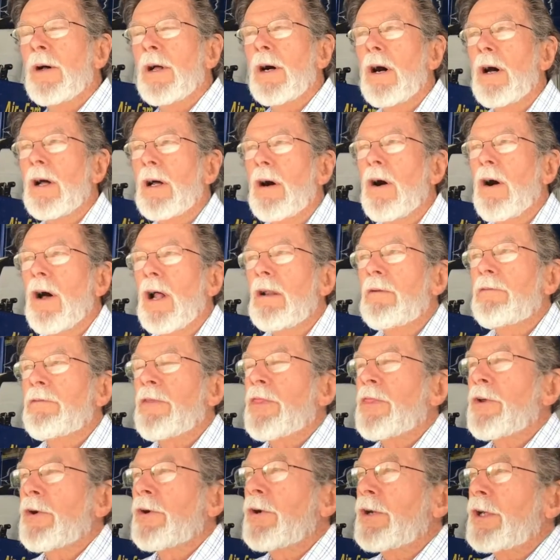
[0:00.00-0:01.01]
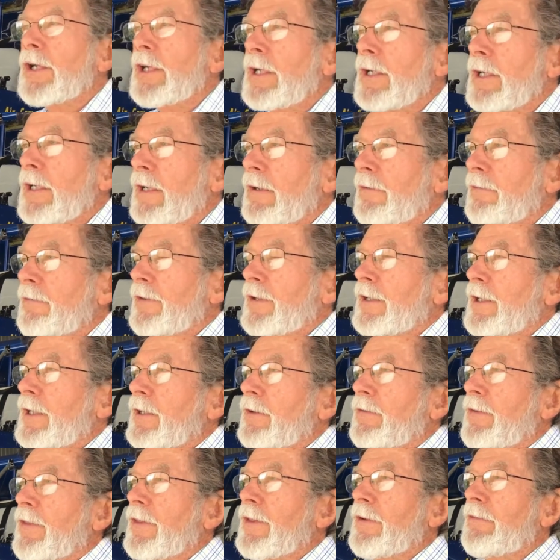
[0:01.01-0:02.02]
Well, all 30 of
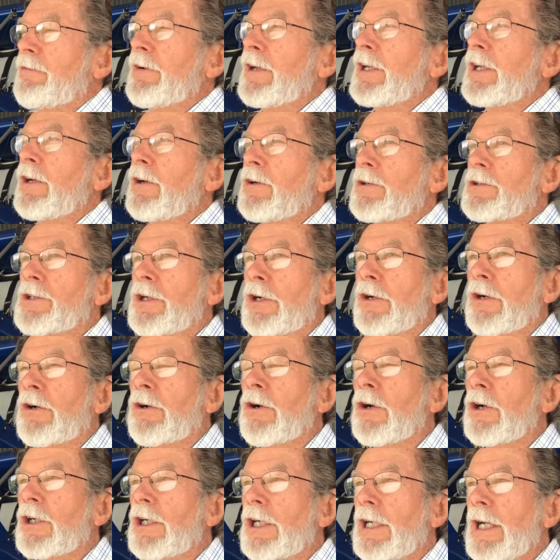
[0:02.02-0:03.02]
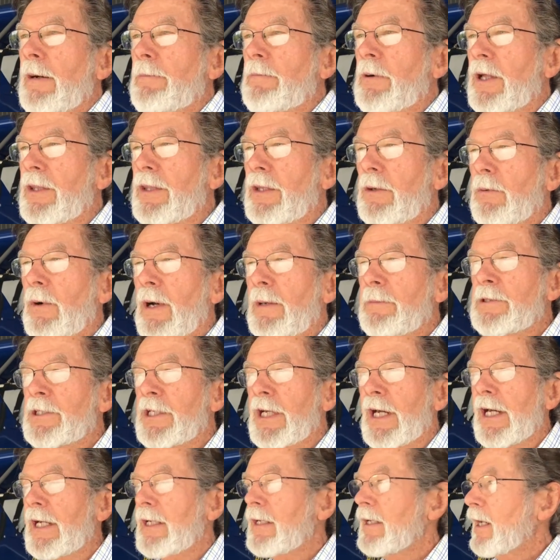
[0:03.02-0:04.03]
the videos that are currently up on the
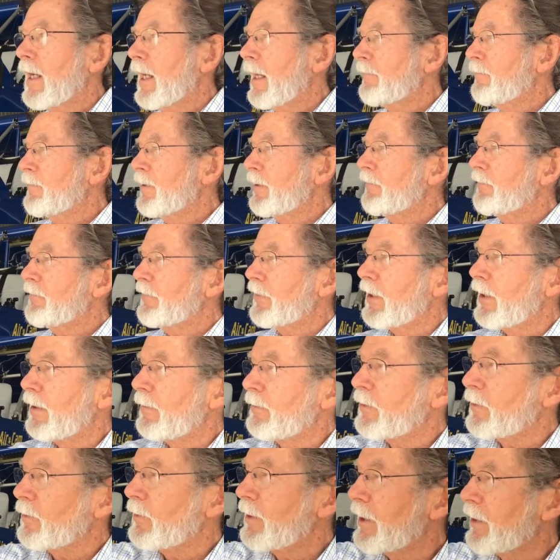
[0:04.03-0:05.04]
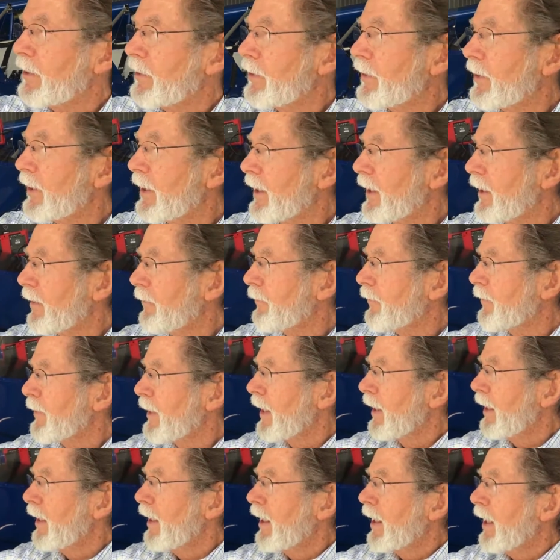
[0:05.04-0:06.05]
website have been filmed with
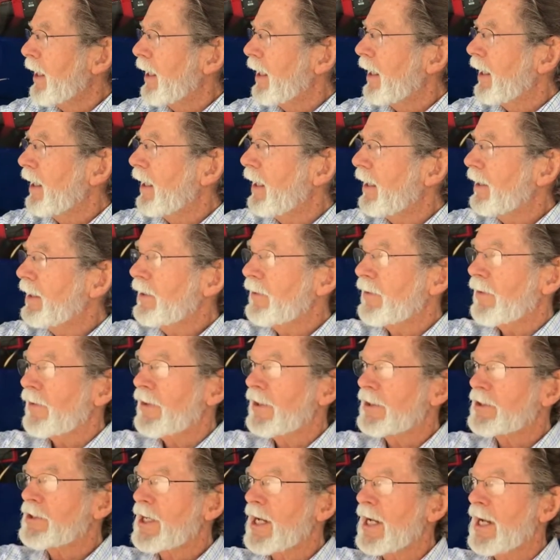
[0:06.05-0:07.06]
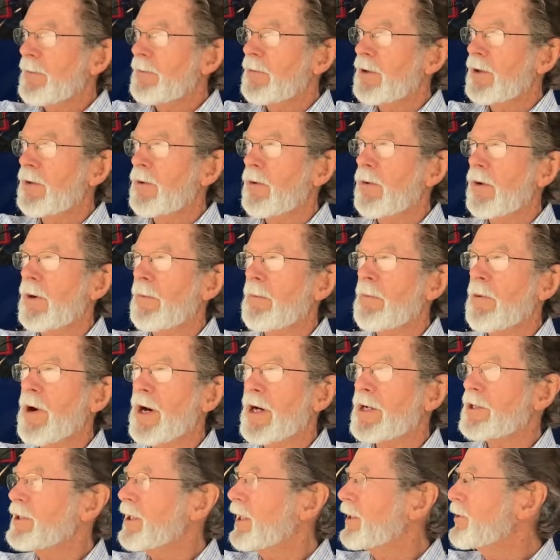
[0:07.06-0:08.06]
either this camera or a
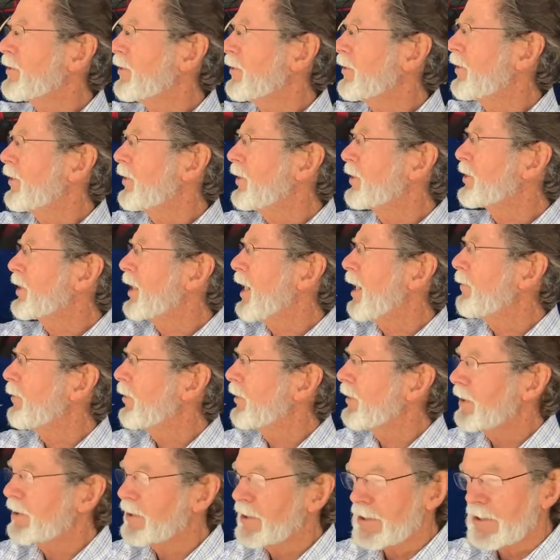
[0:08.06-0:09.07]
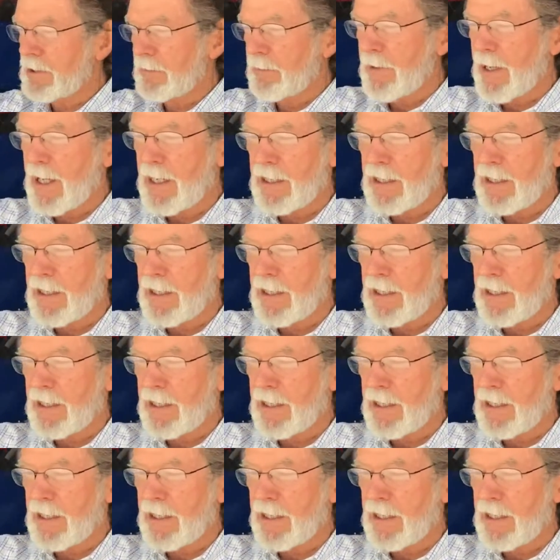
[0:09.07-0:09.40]
predecessor to this camera. And this is the